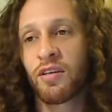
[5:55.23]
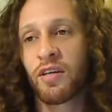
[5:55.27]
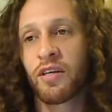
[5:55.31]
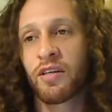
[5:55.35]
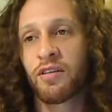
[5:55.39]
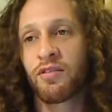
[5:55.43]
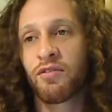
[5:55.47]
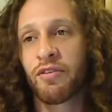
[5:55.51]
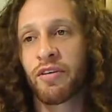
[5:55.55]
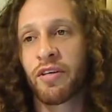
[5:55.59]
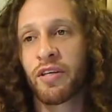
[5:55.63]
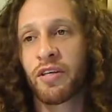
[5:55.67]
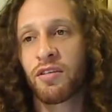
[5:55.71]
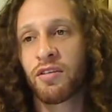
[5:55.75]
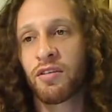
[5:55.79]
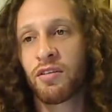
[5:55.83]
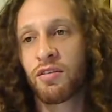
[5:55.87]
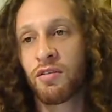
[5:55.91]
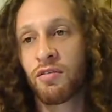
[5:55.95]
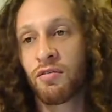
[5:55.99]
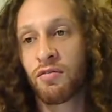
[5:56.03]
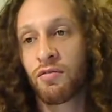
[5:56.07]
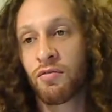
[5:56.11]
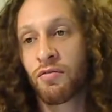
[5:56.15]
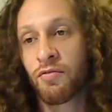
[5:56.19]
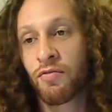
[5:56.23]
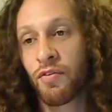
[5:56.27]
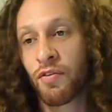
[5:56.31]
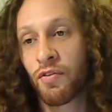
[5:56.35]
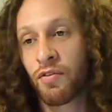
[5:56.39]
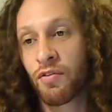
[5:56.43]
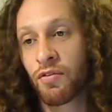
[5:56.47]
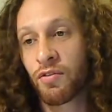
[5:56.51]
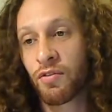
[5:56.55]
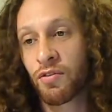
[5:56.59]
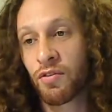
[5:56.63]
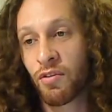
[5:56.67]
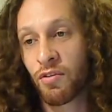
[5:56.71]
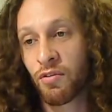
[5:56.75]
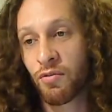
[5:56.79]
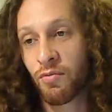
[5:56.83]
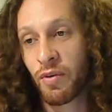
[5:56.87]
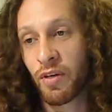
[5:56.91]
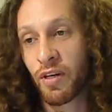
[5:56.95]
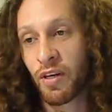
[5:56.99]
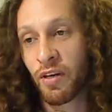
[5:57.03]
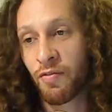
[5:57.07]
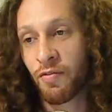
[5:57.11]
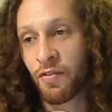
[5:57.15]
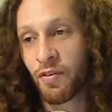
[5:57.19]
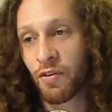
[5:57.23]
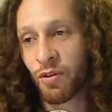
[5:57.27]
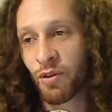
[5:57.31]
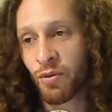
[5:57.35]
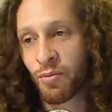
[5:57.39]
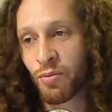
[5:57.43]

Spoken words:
I try to focus on when I feel